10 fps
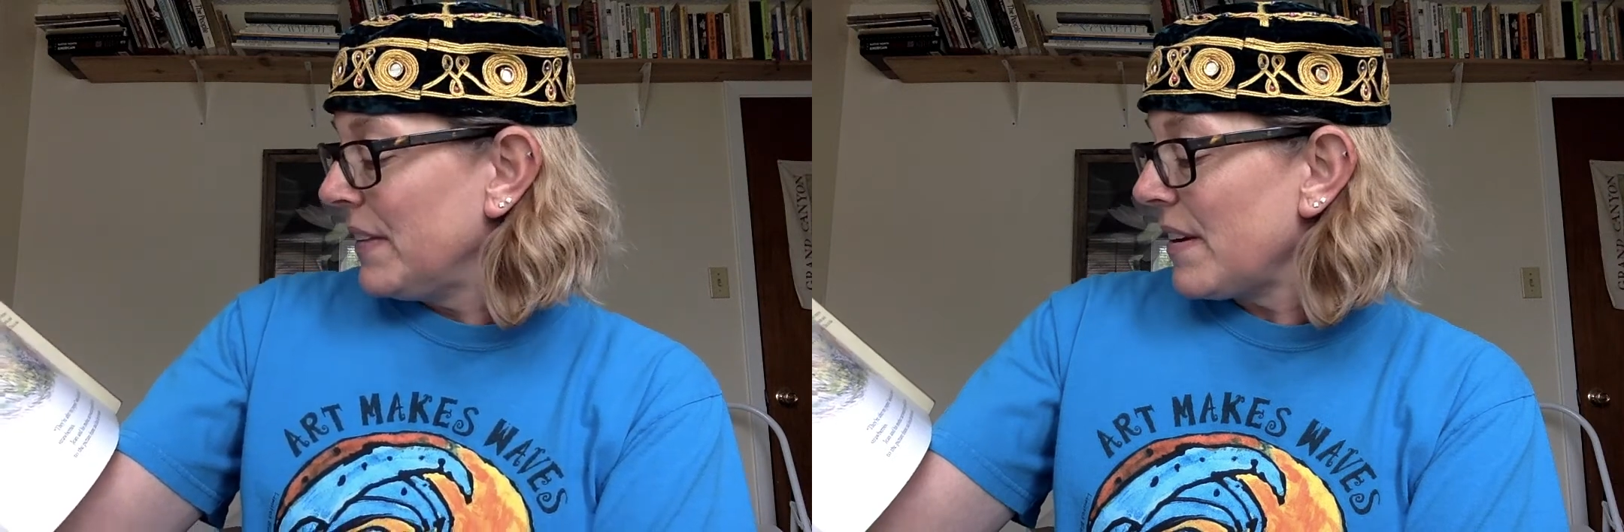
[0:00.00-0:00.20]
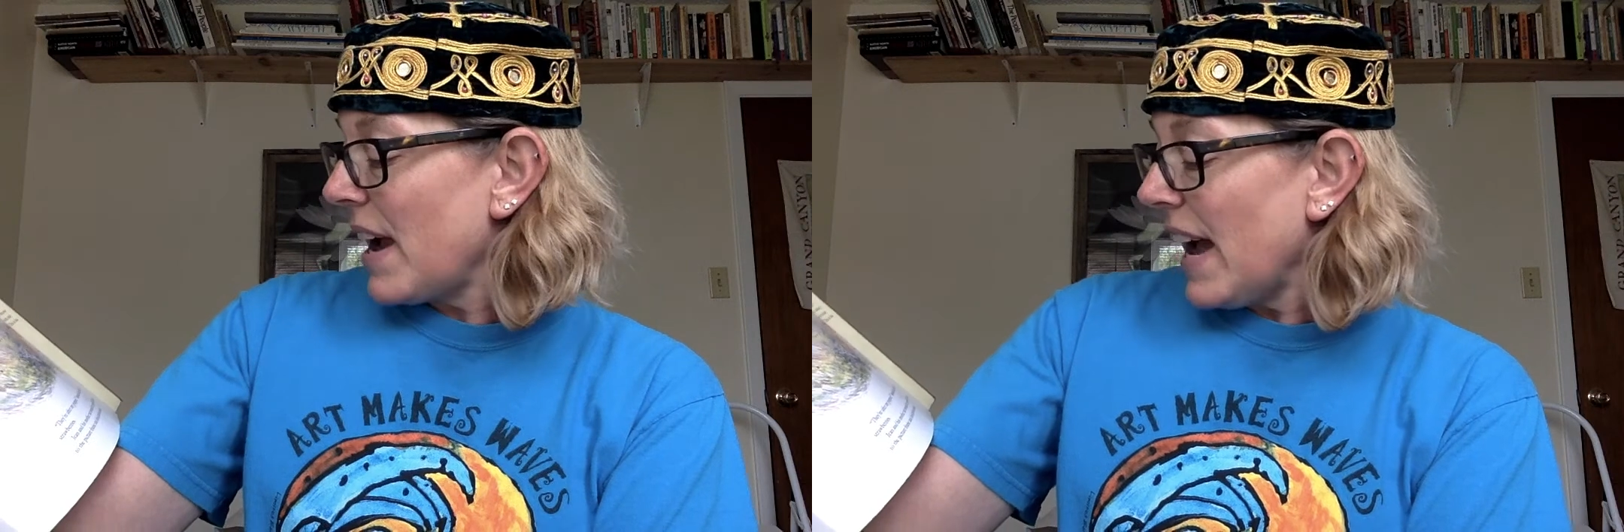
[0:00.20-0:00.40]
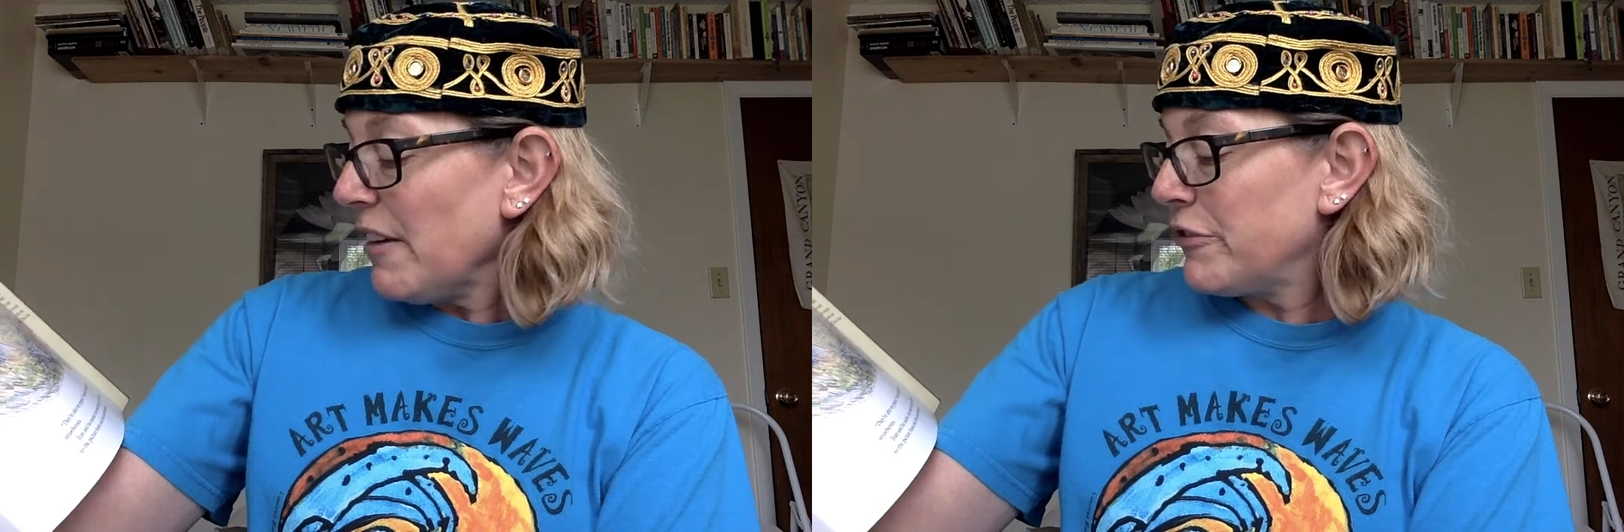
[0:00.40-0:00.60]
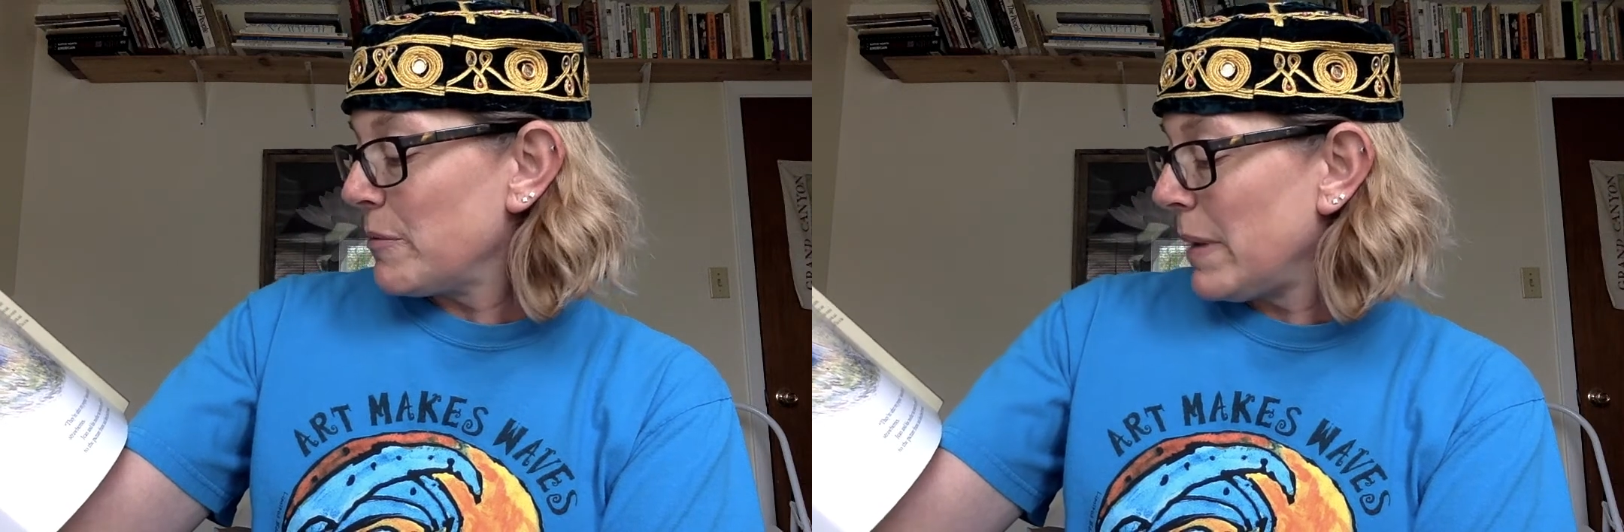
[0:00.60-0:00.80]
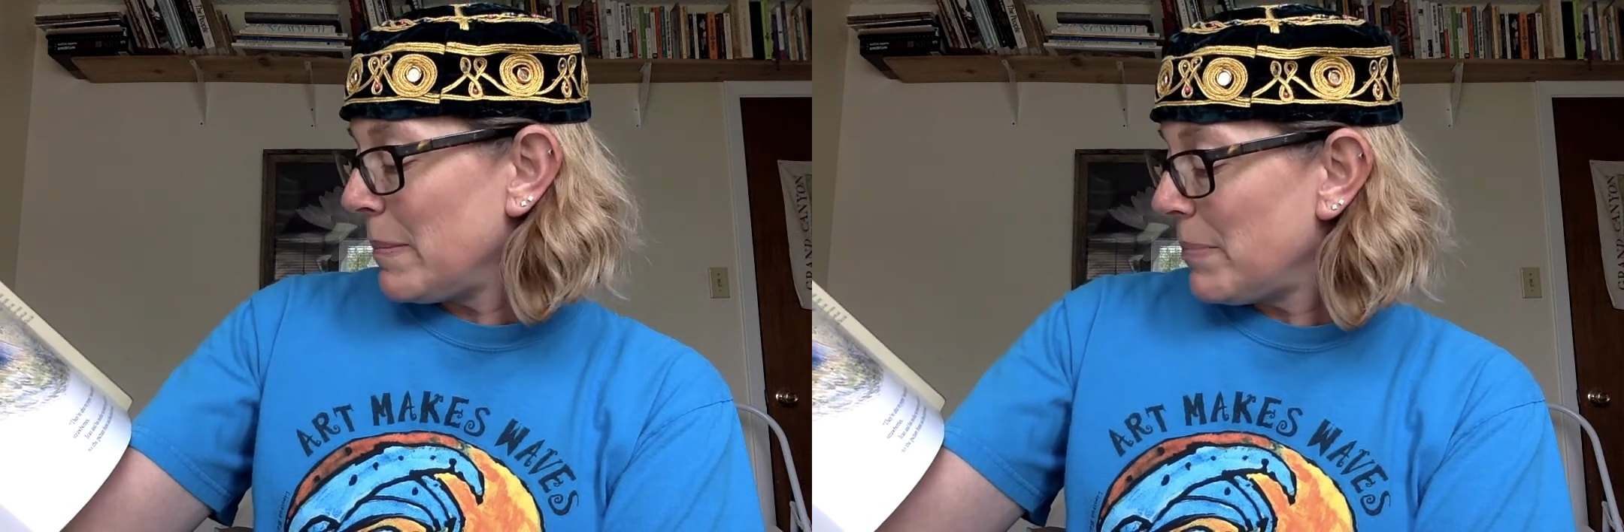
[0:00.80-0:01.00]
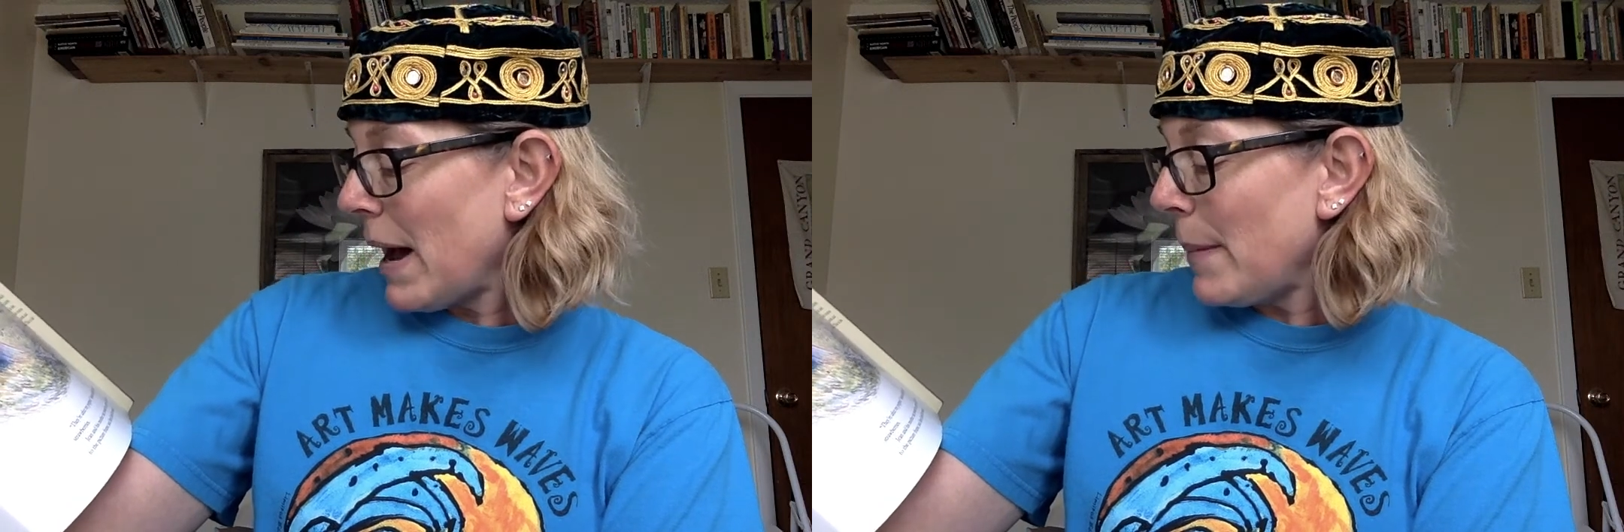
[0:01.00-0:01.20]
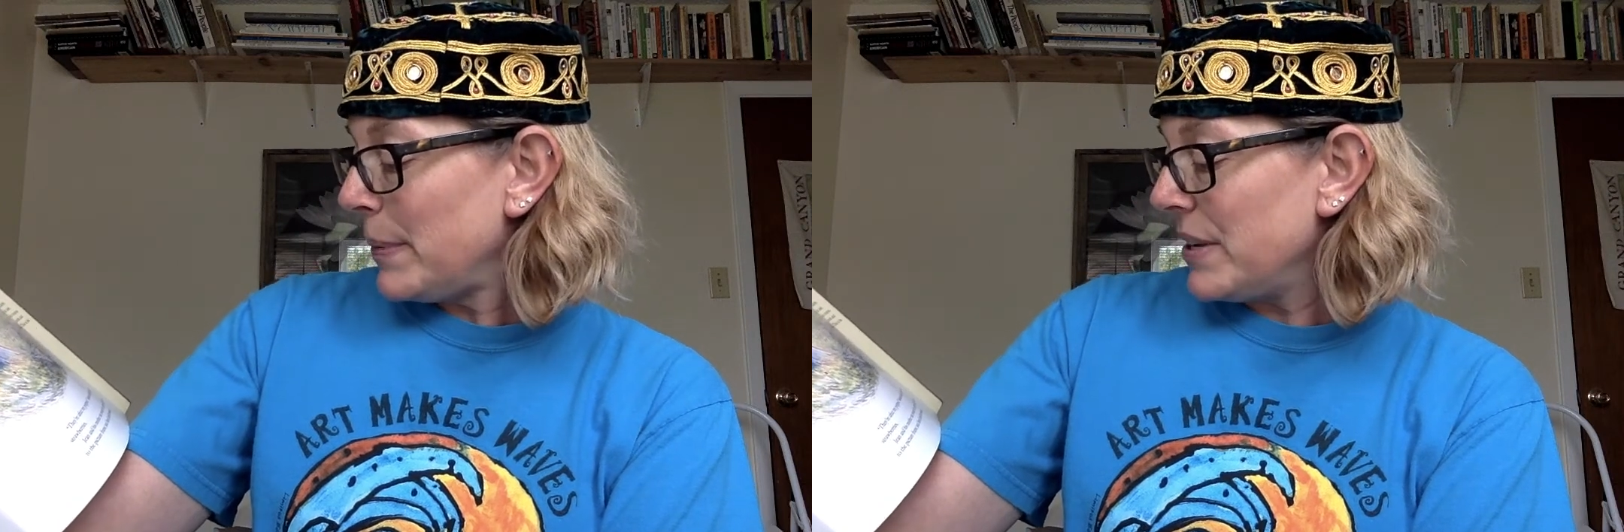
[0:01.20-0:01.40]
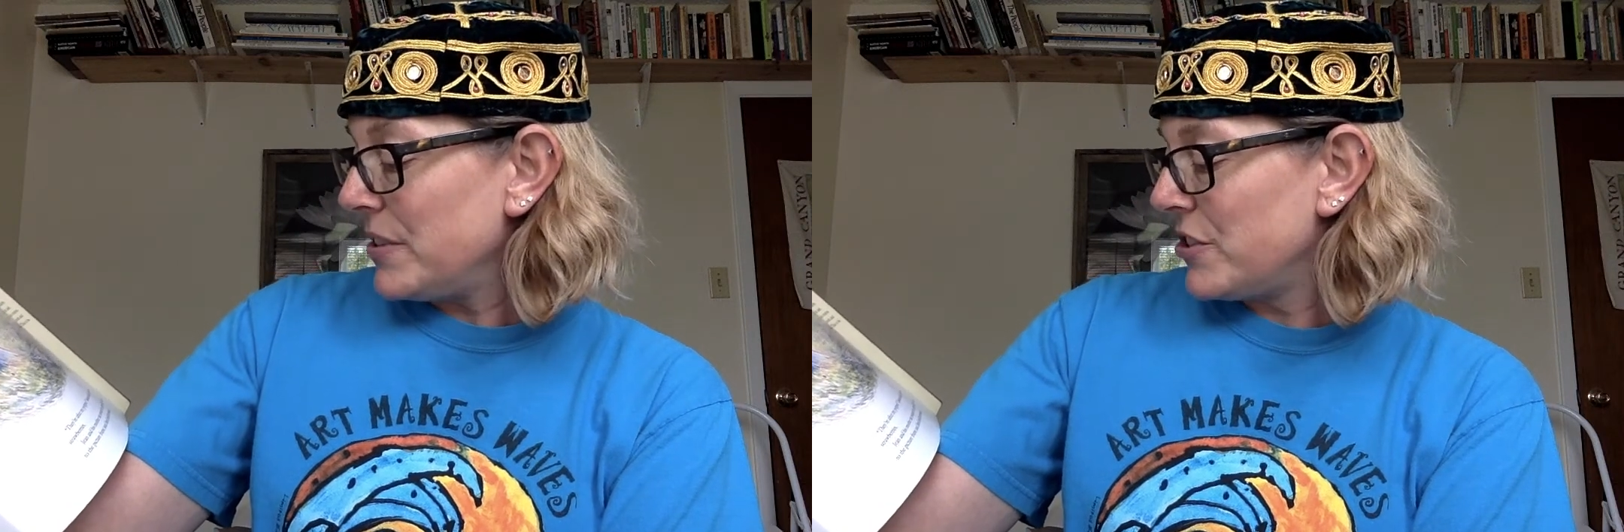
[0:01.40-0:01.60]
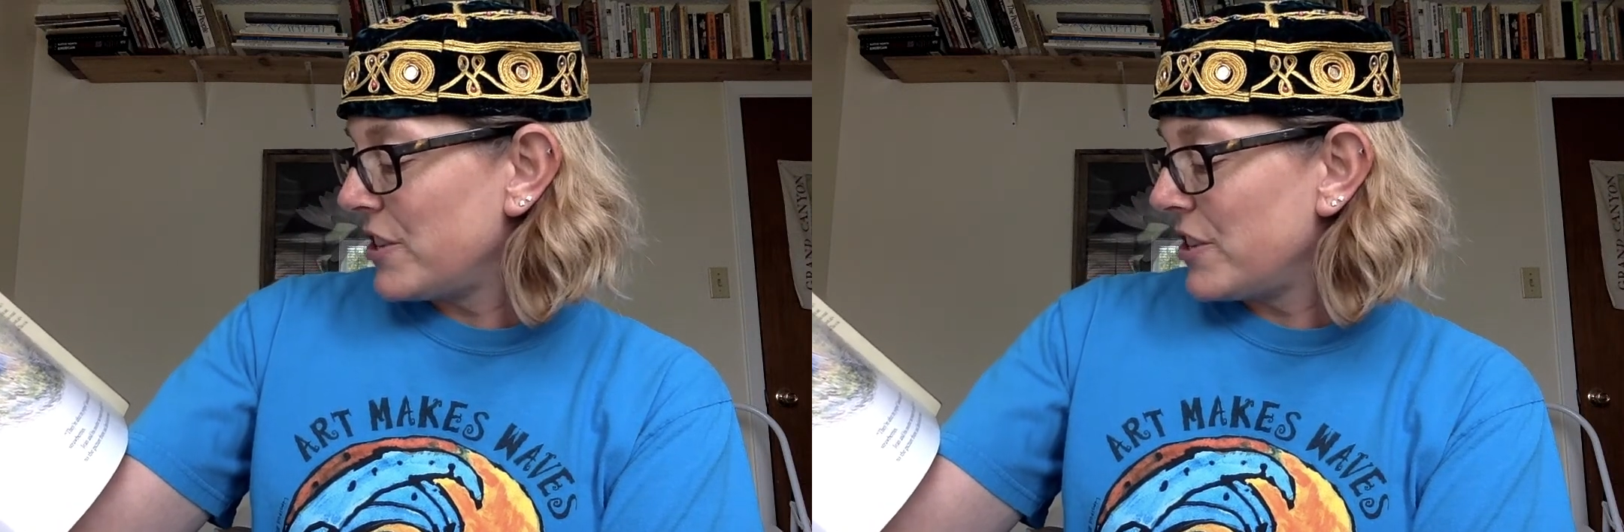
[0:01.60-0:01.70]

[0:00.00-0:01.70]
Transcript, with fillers: They're after my poppies,